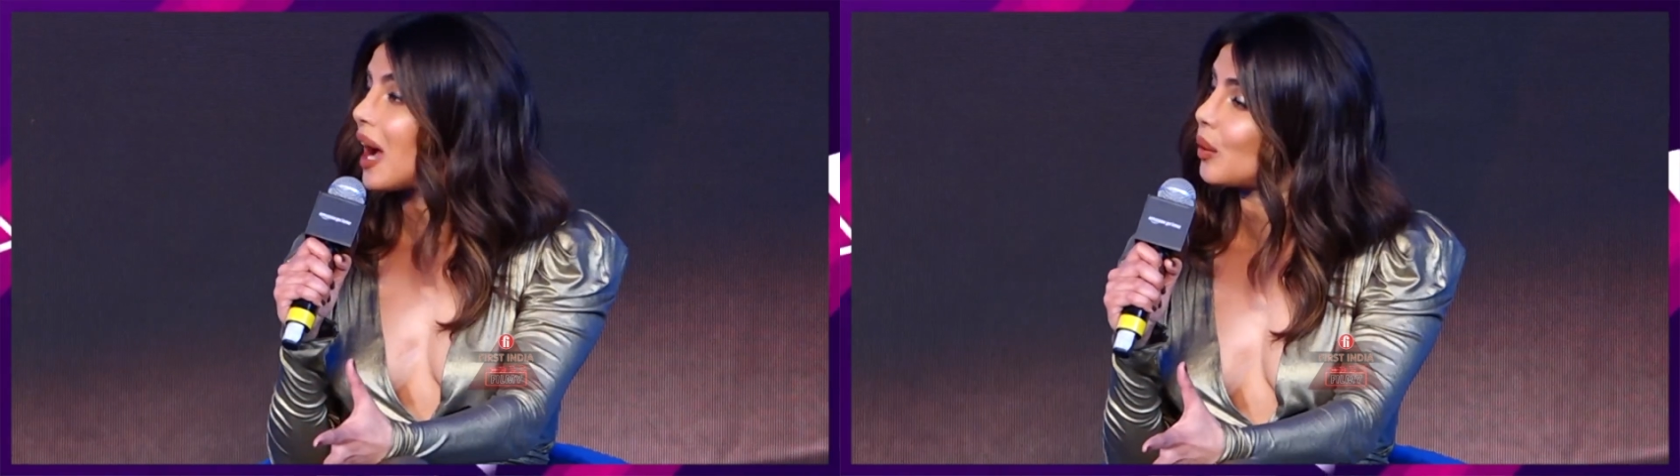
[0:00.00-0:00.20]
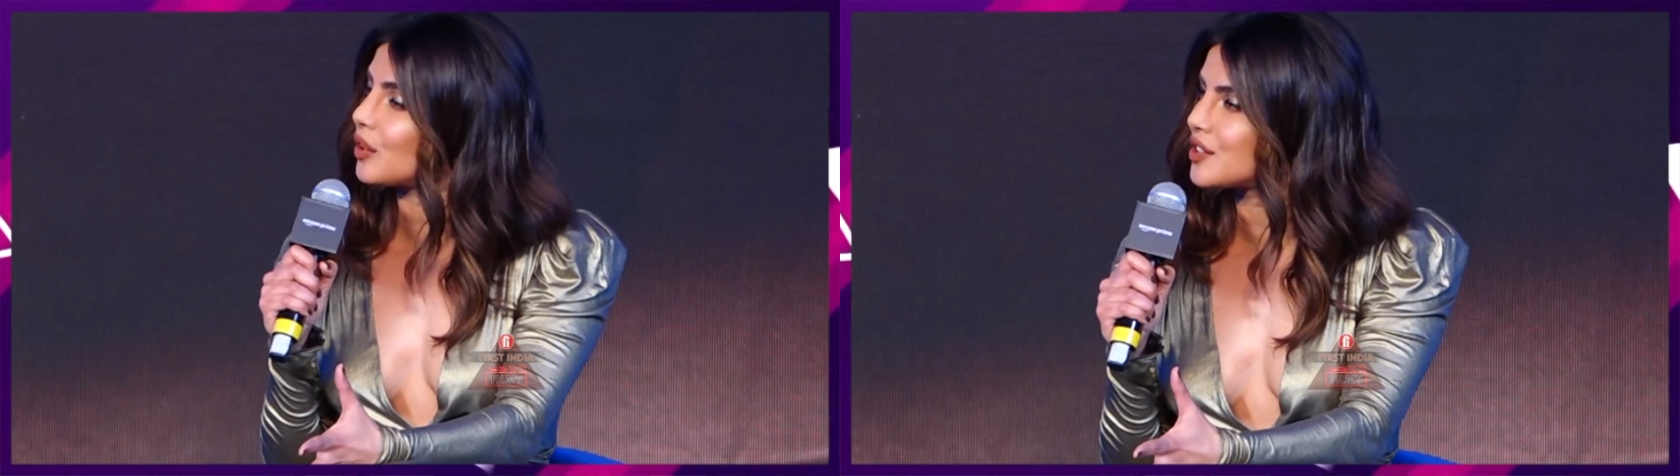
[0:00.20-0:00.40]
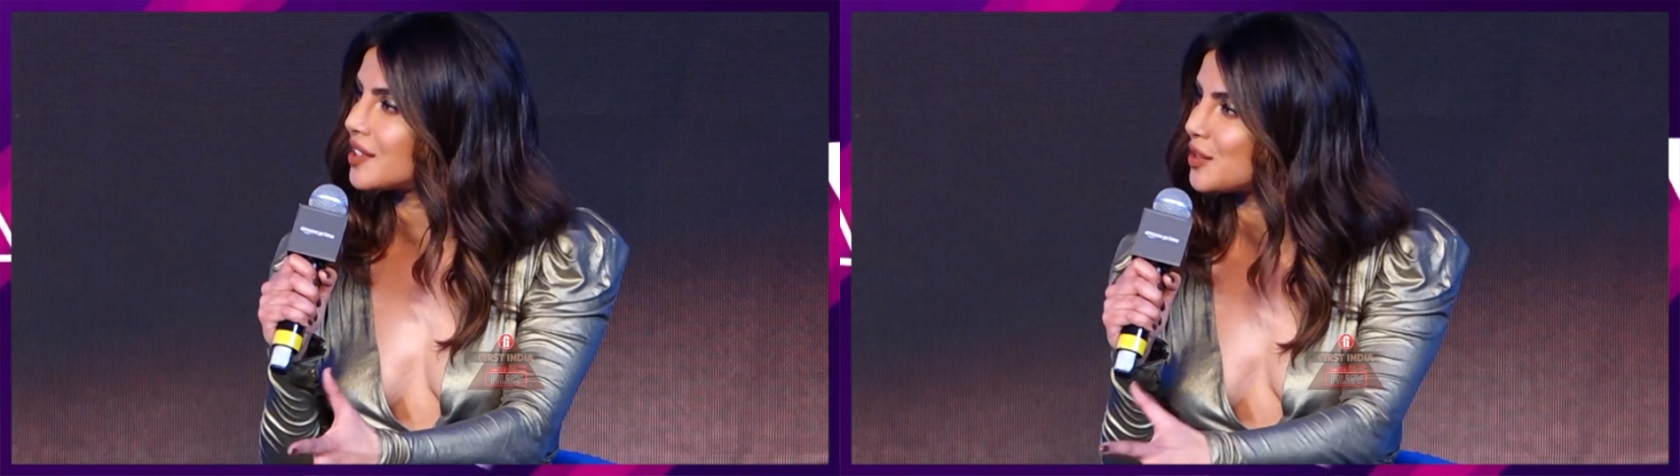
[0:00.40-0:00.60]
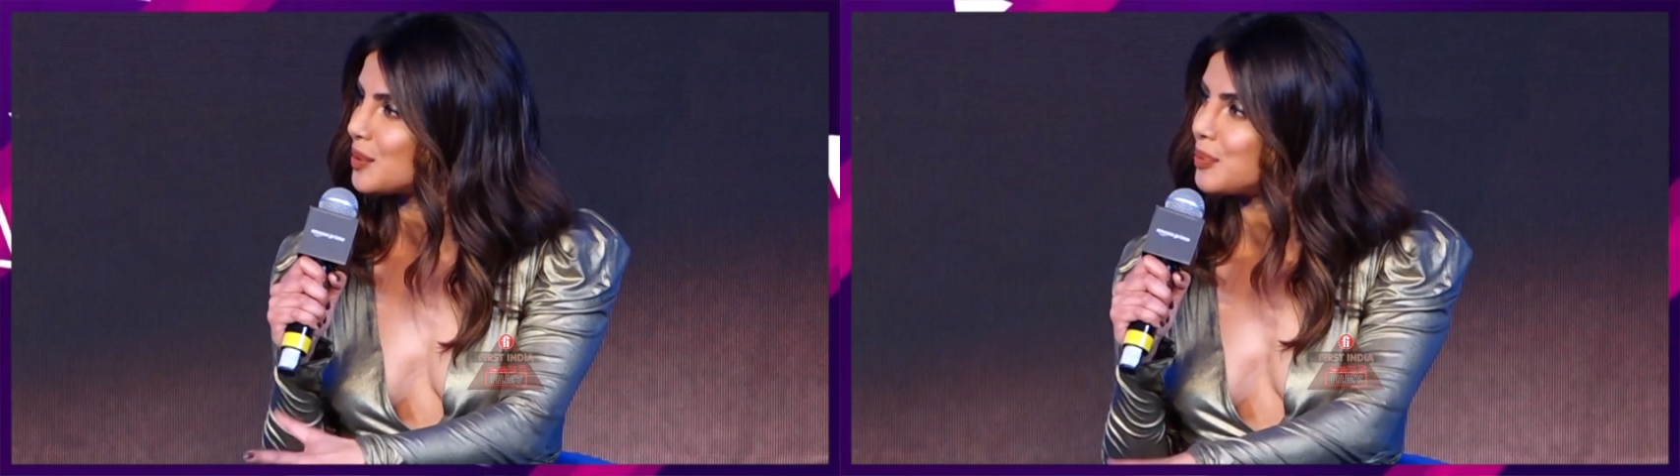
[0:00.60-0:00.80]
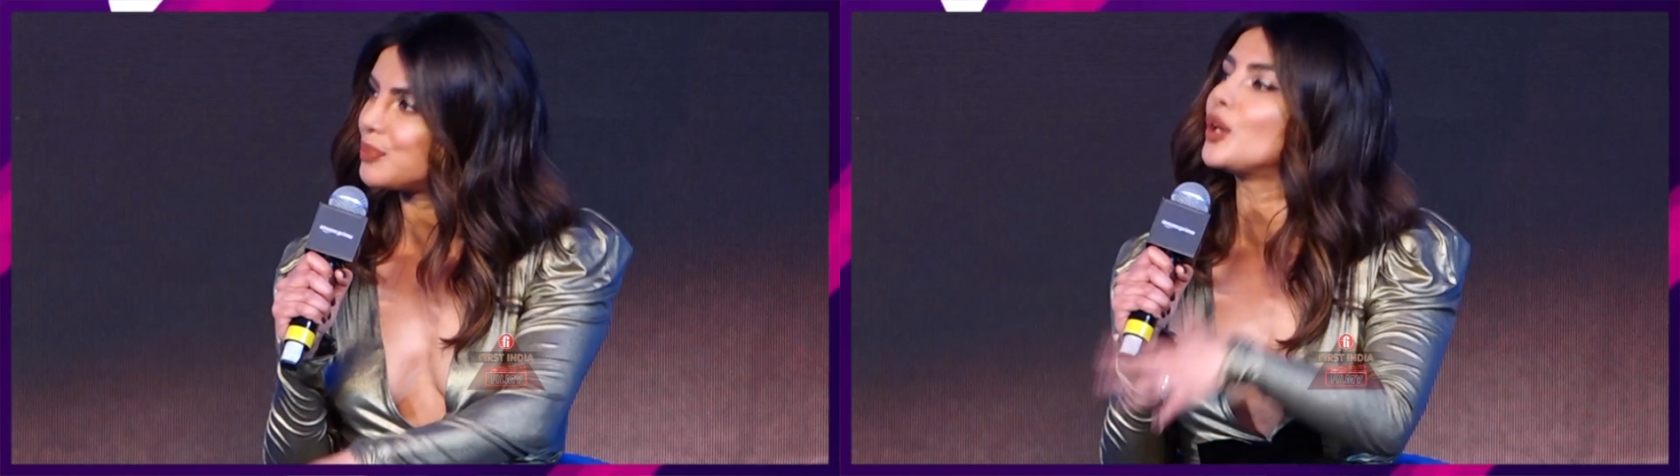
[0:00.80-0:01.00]
ours, because
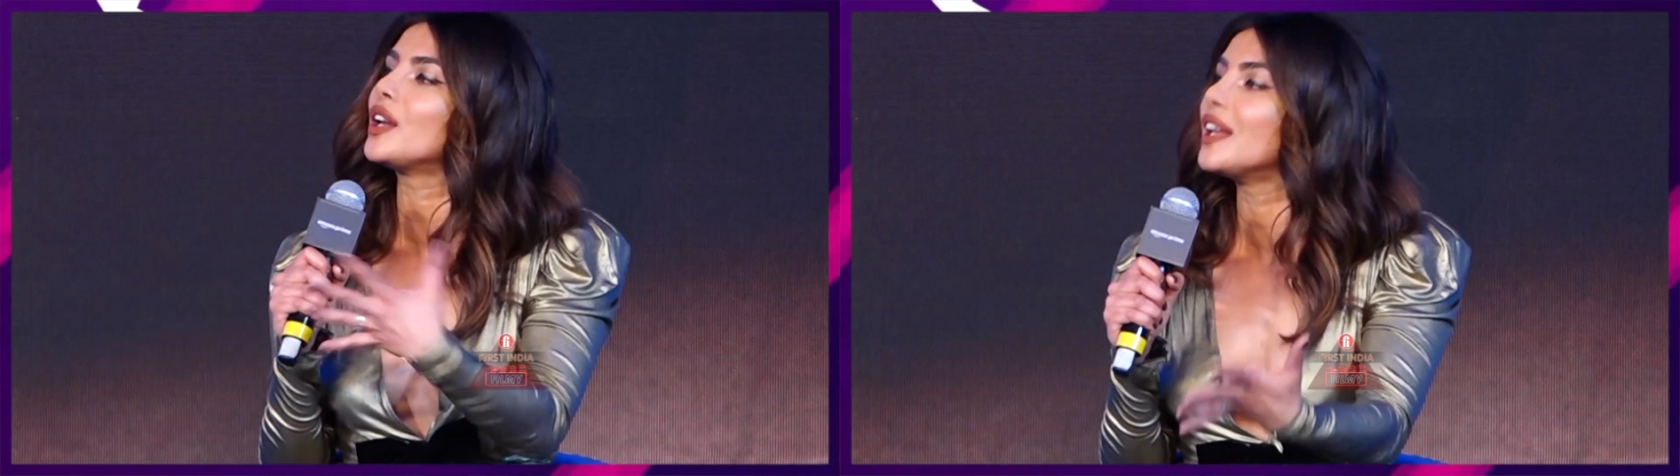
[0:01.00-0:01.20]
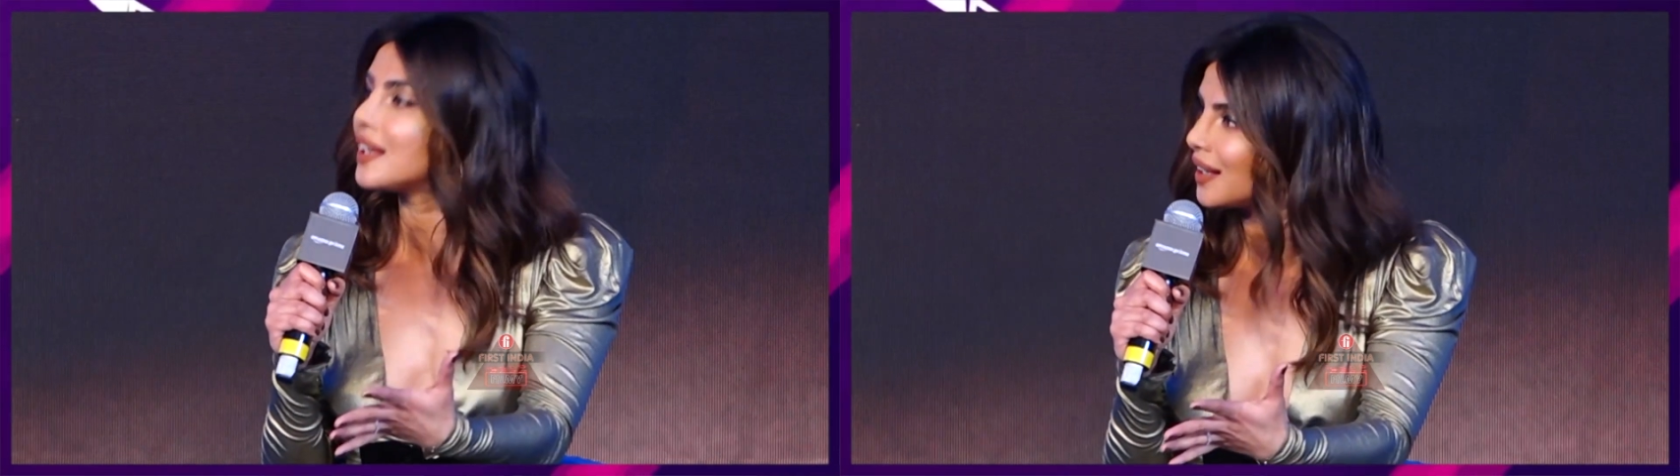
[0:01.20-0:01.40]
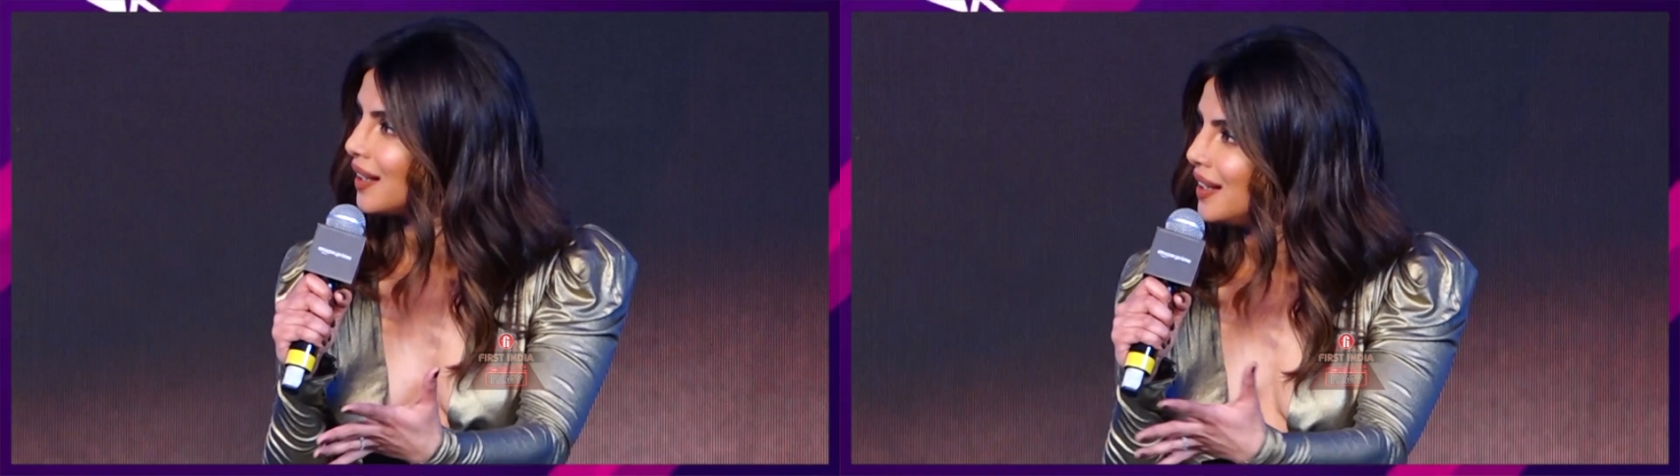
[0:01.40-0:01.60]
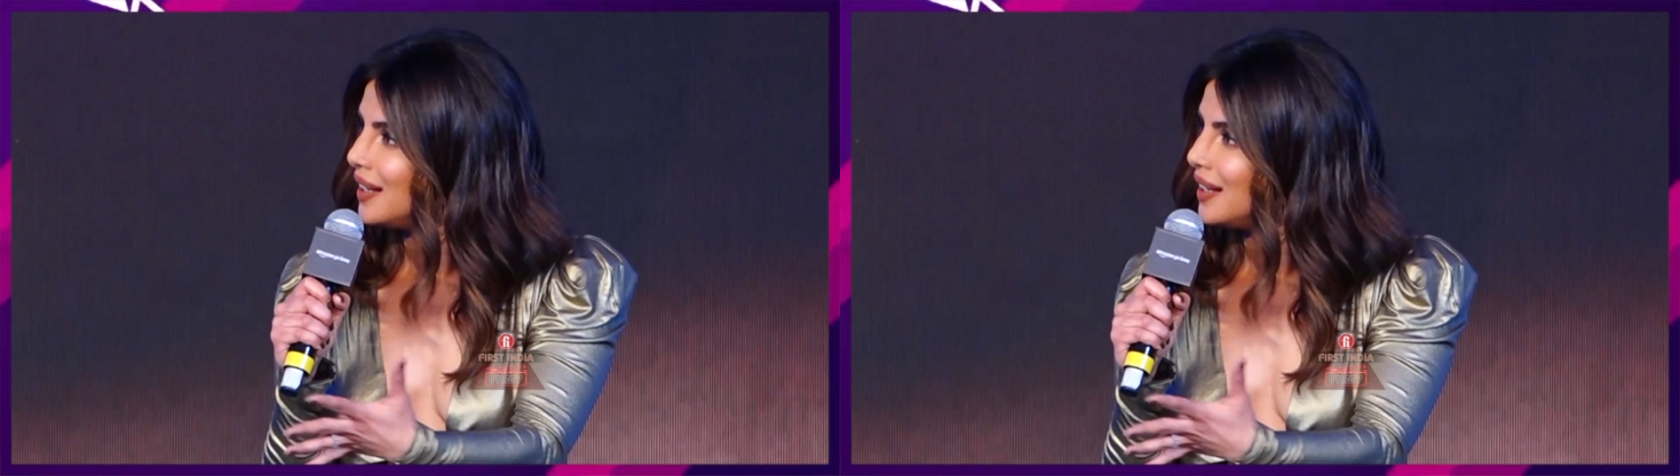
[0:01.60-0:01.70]
we put in,